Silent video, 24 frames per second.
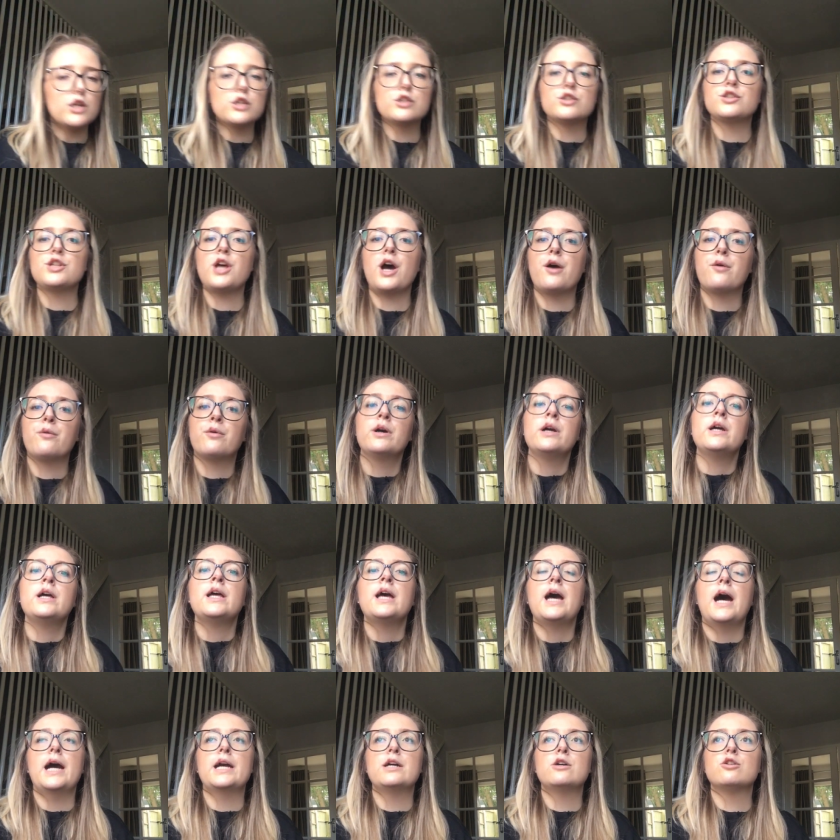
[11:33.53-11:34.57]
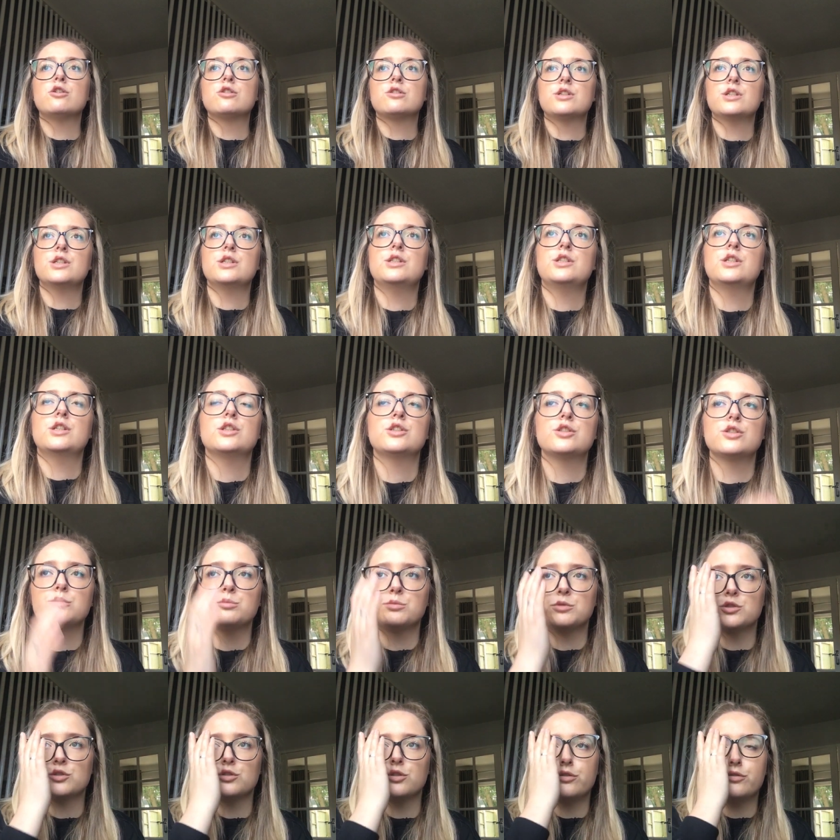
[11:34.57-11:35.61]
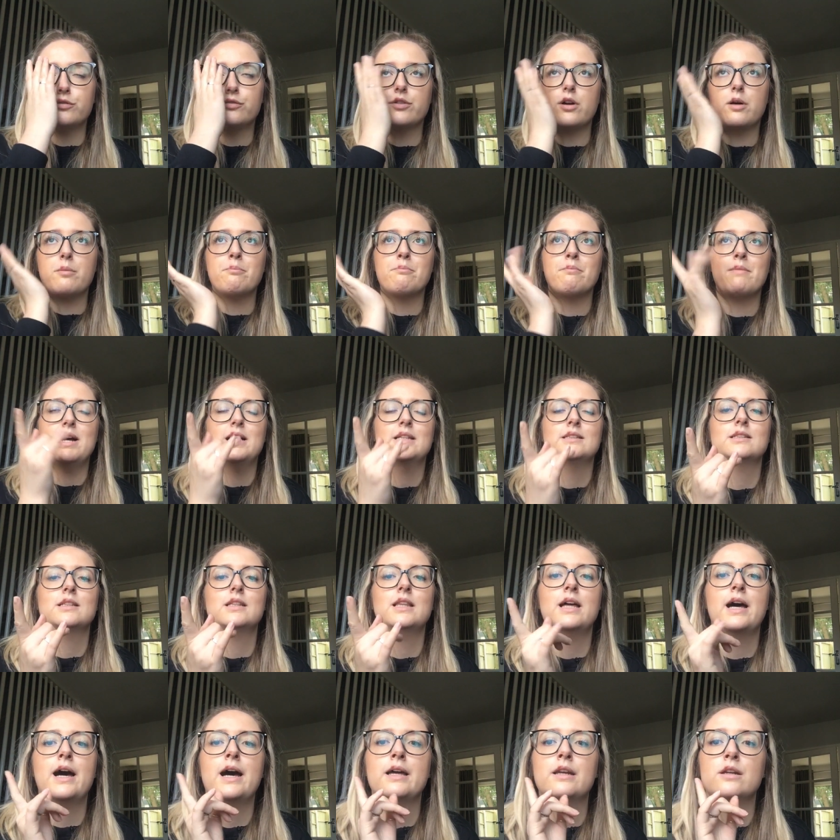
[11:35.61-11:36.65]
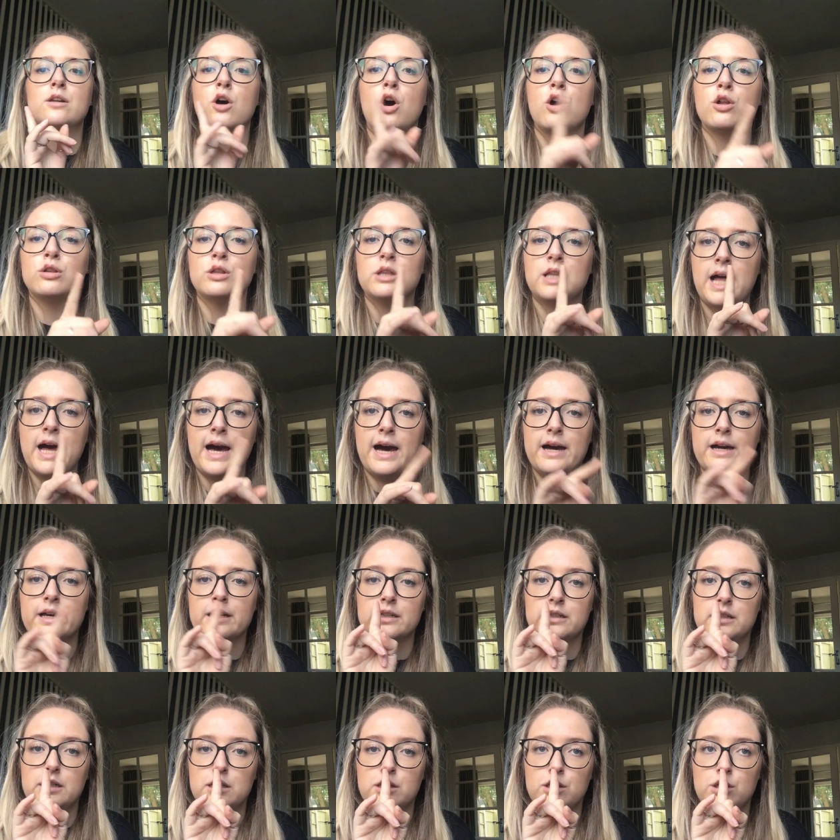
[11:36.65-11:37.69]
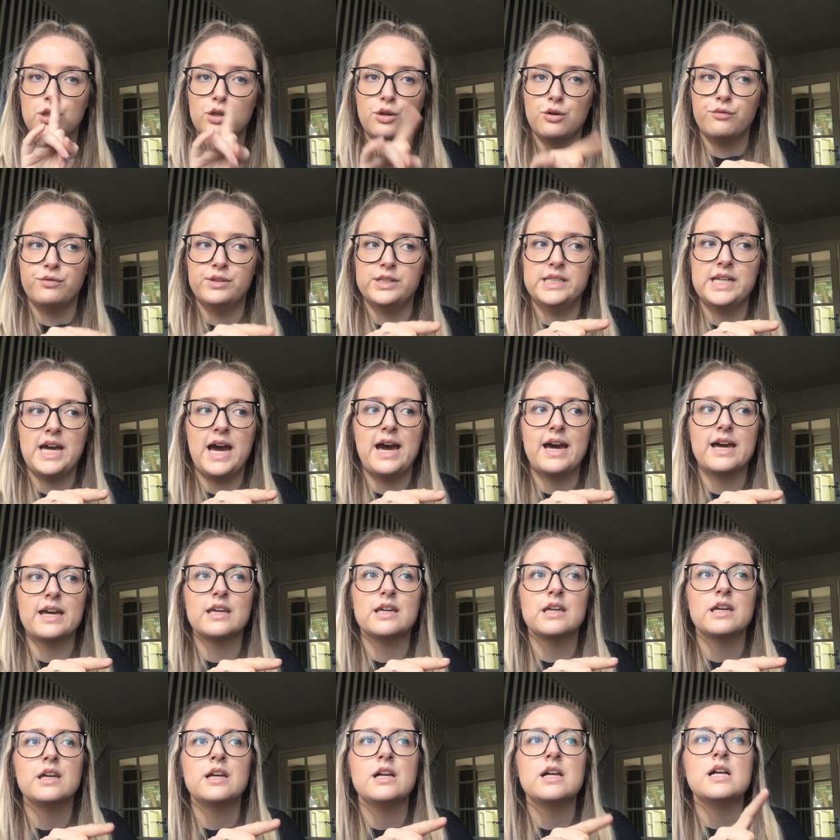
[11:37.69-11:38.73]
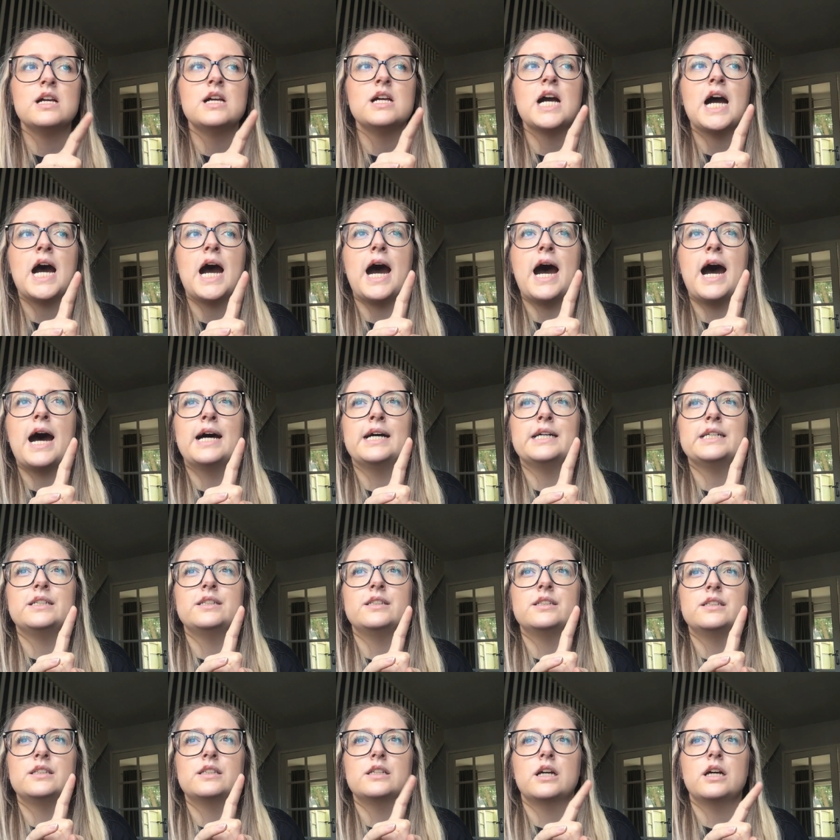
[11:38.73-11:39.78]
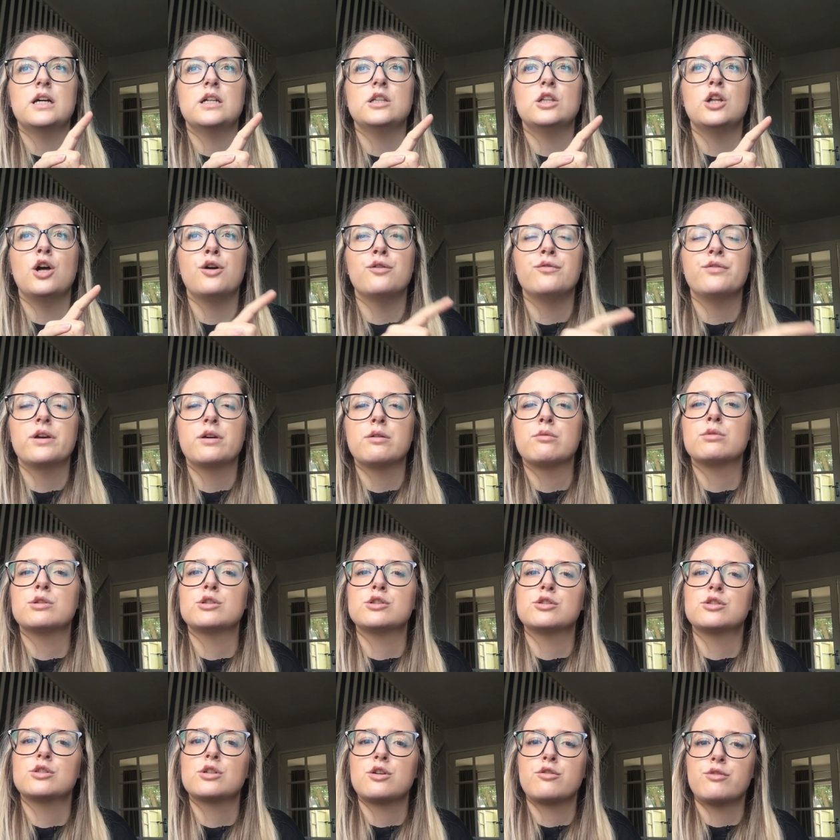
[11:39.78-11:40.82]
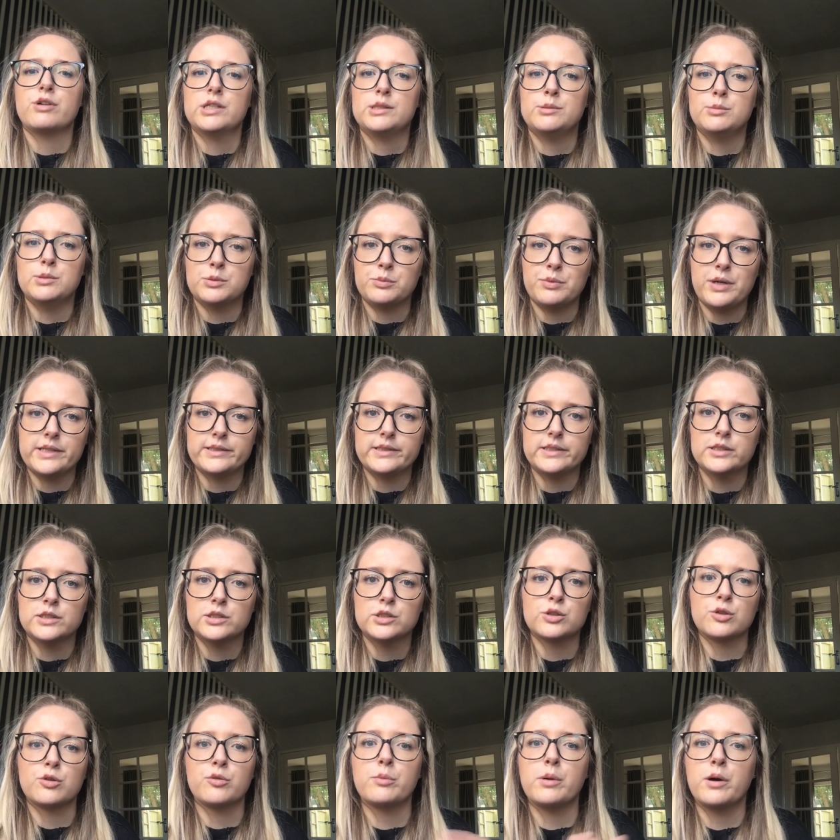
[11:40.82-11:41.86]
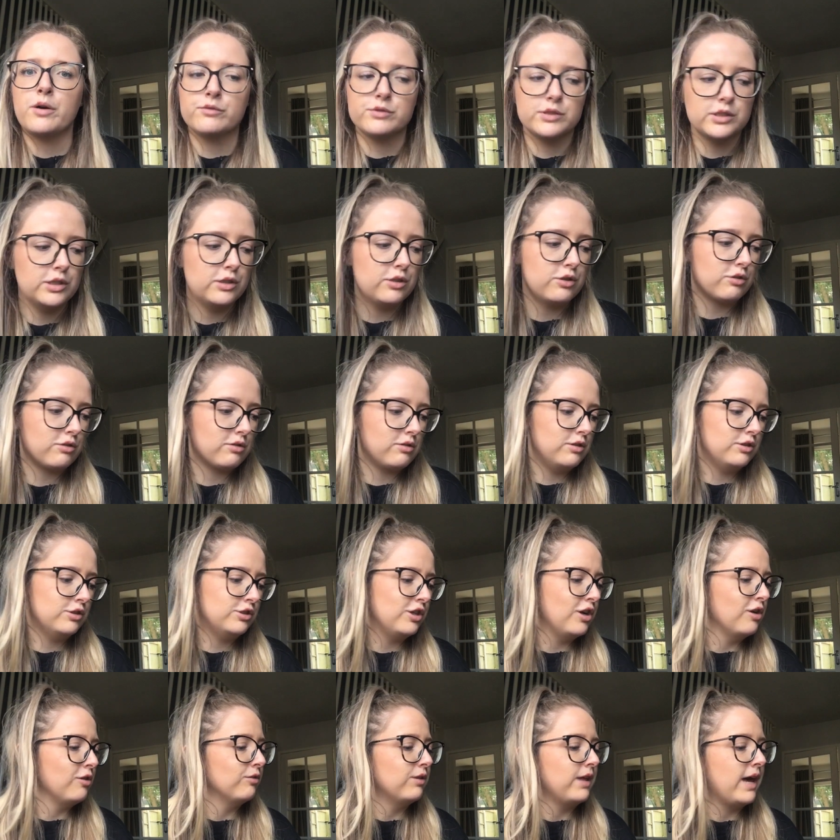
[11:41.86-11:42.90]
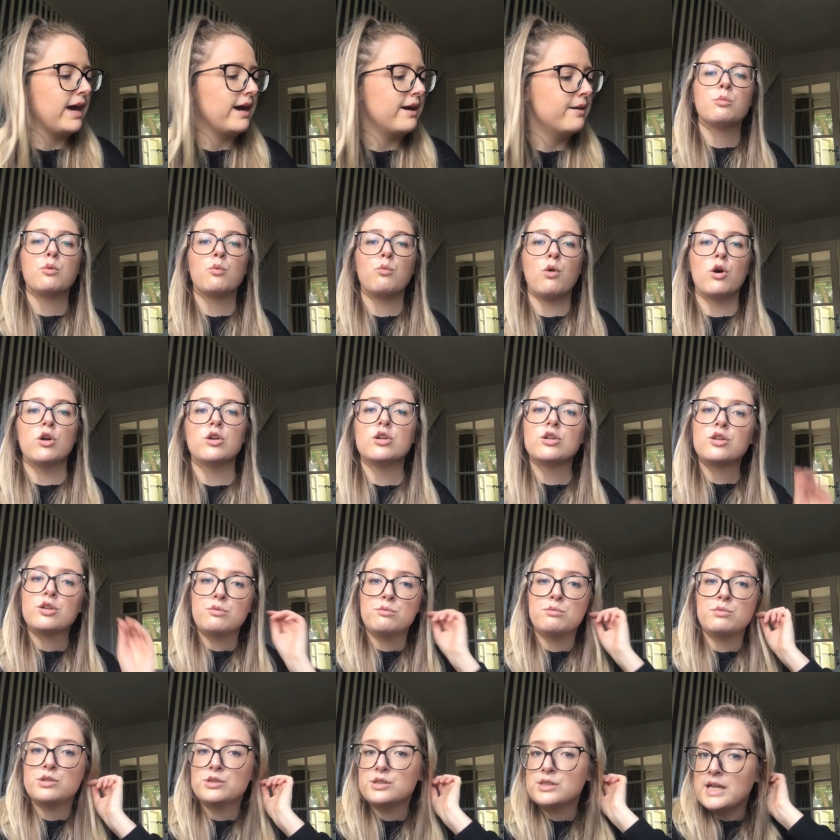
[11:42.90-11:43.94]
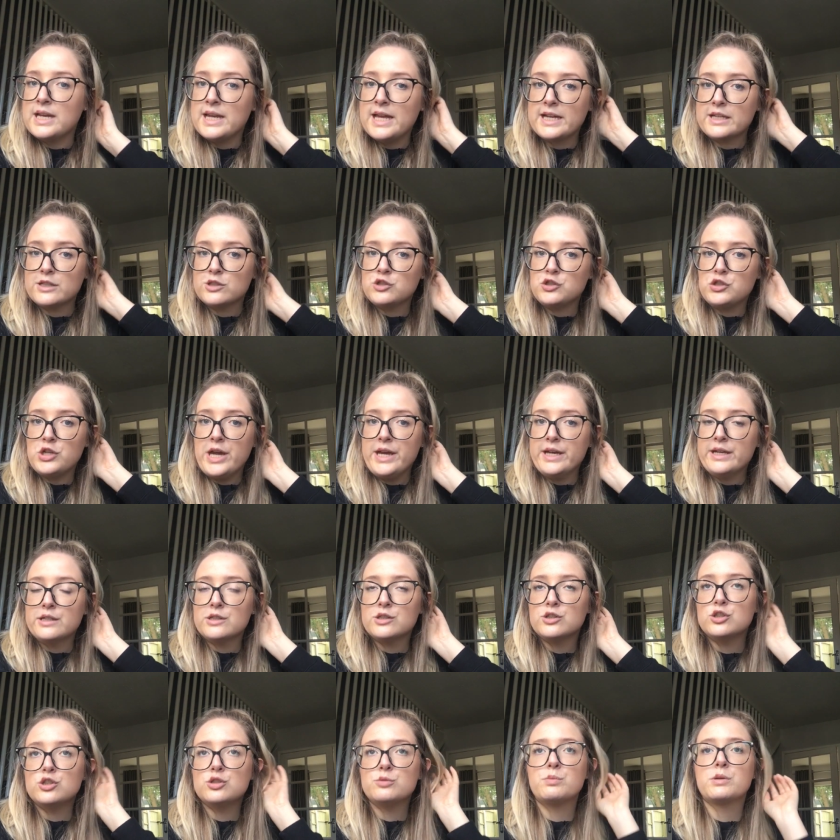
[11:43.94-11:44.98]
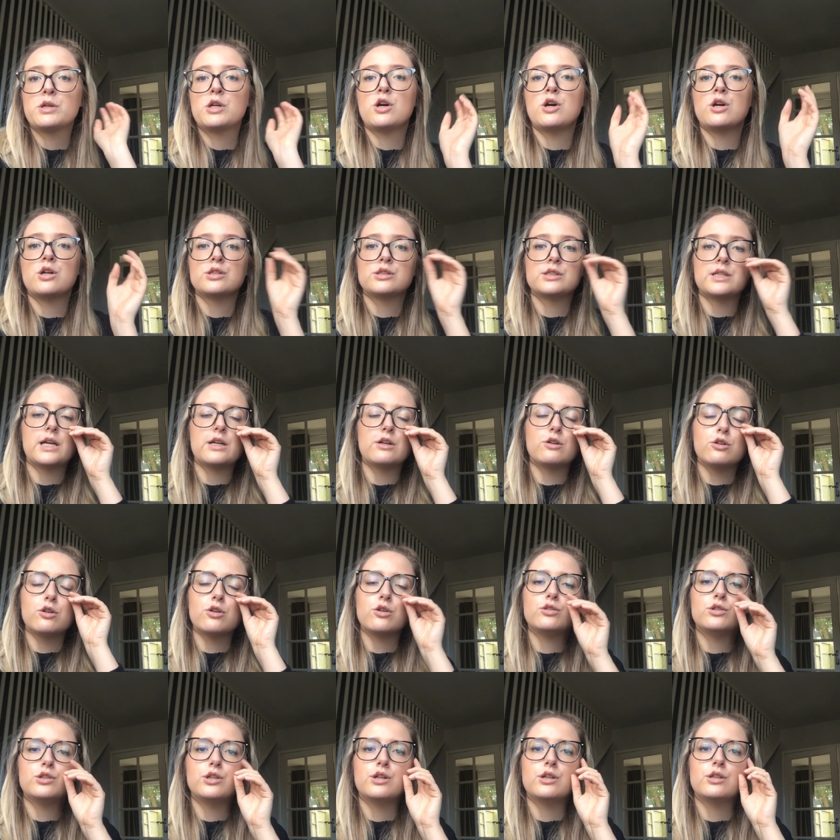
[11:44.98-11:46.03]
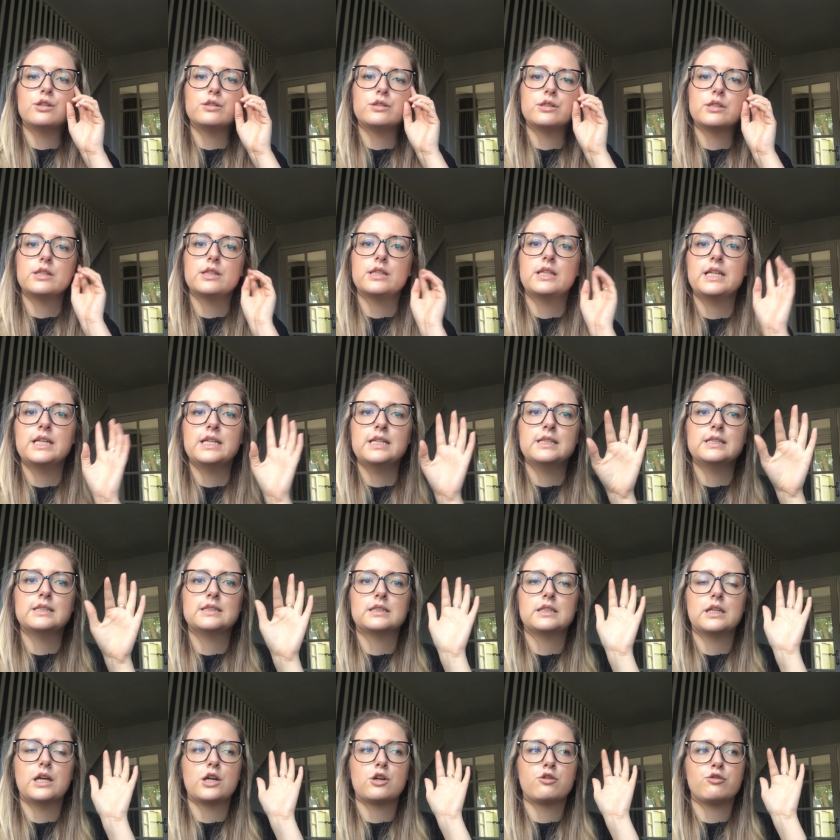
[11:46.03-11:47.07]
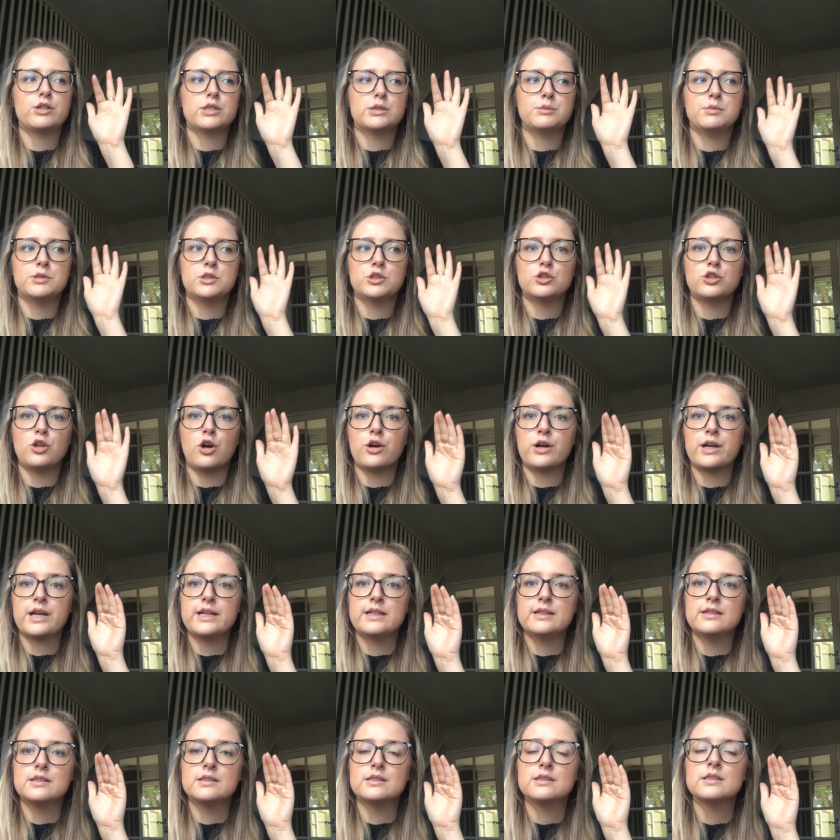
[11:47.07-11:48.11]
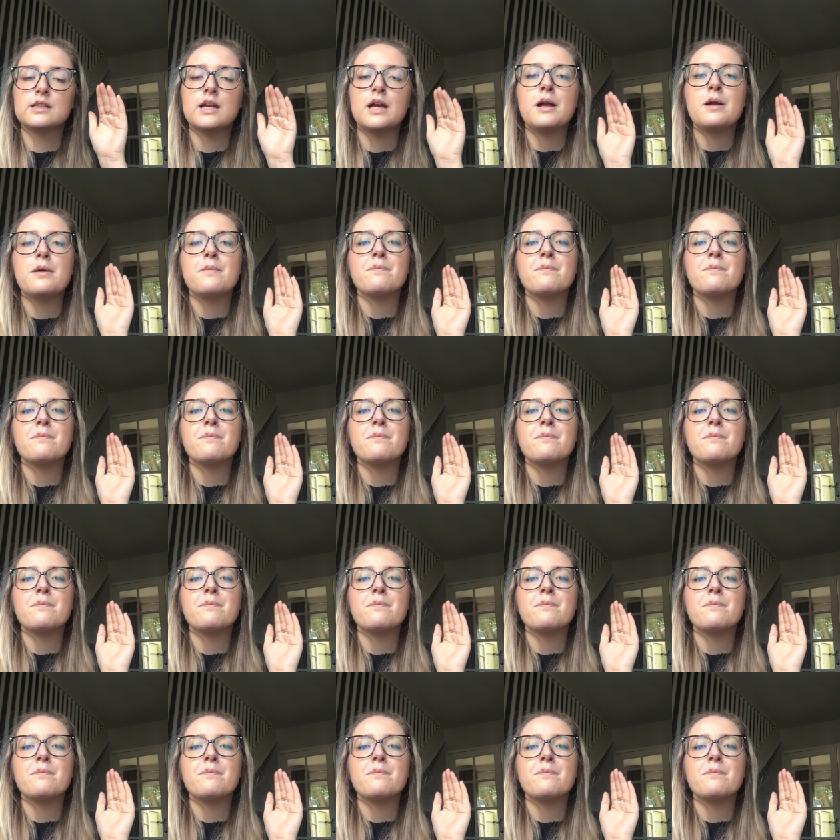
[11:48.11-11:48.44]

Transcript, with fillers: So, I ordered some stuff from Matalan online the other day, and a lot of it was Christmas presents, so I'm obviously not going to show them. But one of them was an exchange, because I ordered these Christmas stockings,